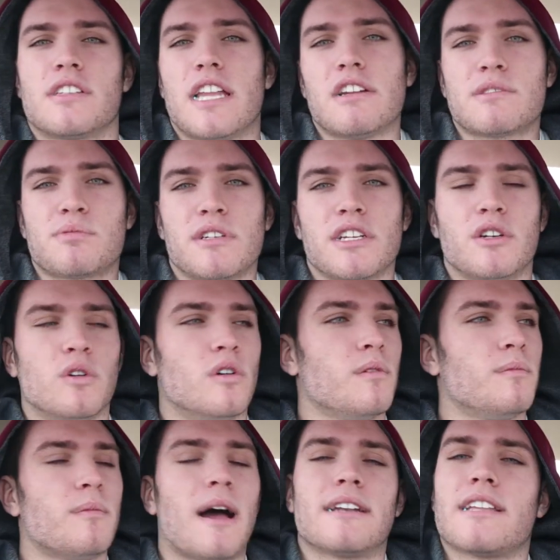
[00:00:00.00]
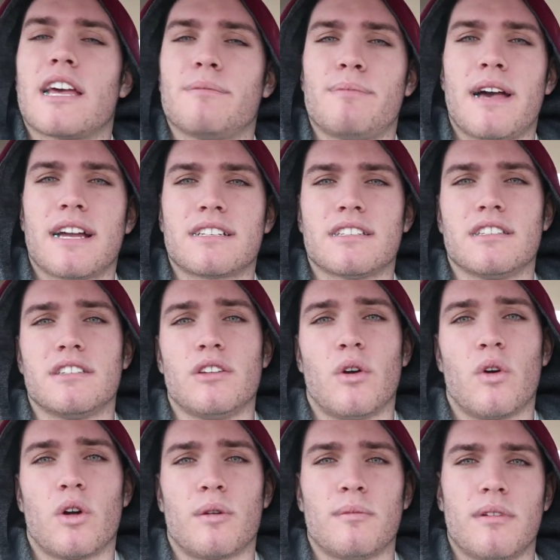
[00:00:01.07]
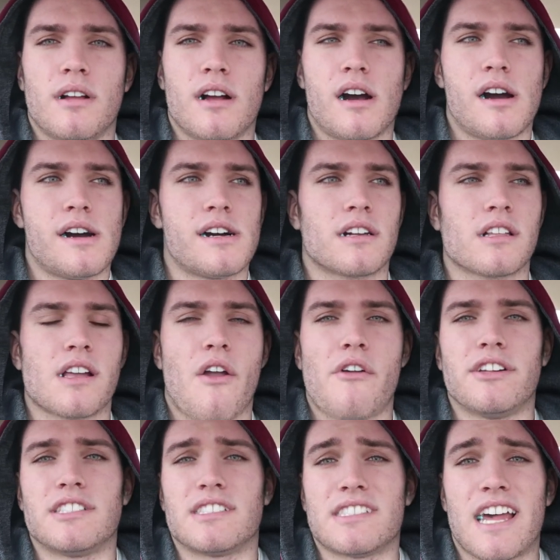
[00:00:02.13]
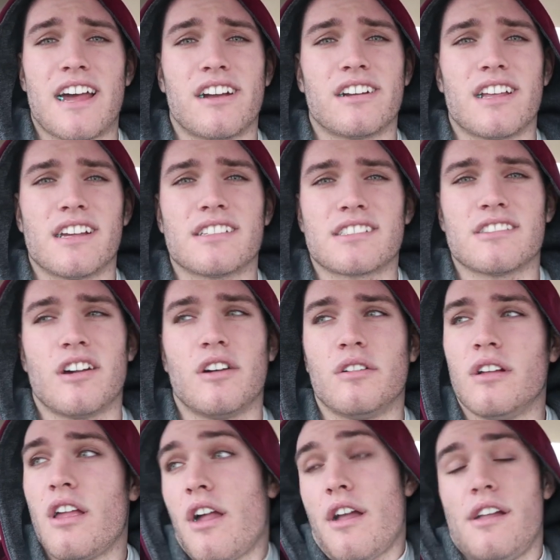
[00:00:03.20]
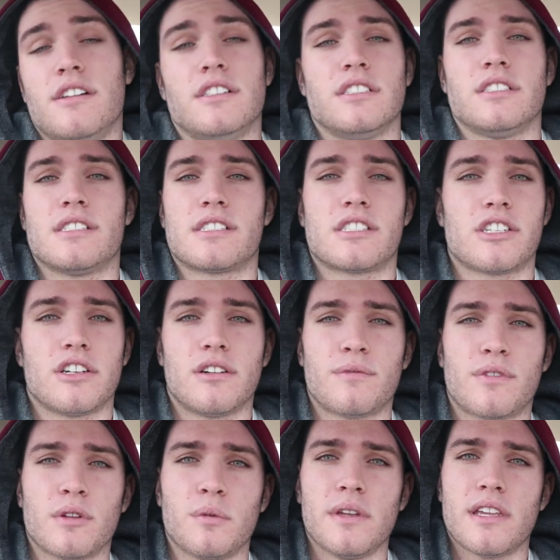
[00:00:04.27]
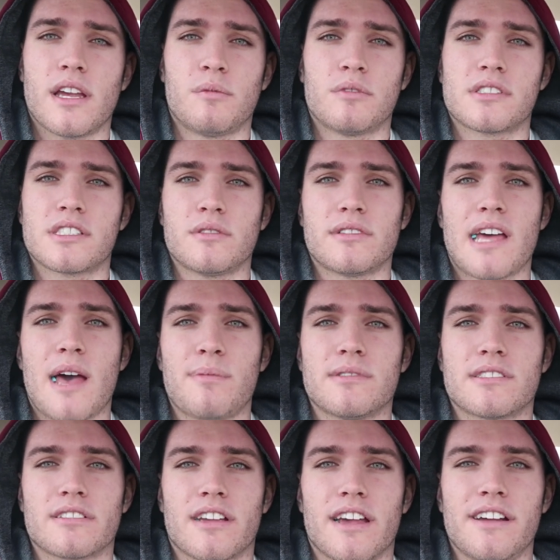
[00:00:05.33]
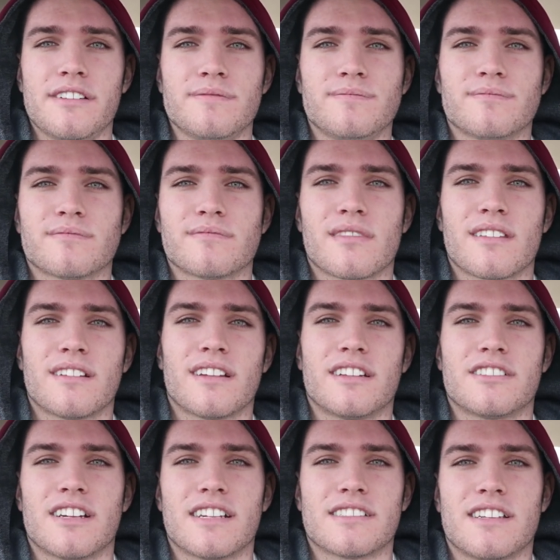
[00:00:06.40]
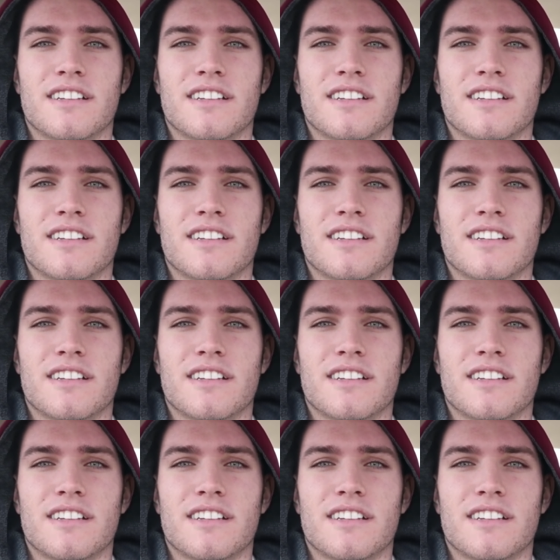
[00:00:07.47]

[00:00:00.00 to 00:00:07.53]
today was pretty cool. About to head back to the dorm. It's Saturday, so just chilling for the weekend. We'll see what happens, okay? Catch you guys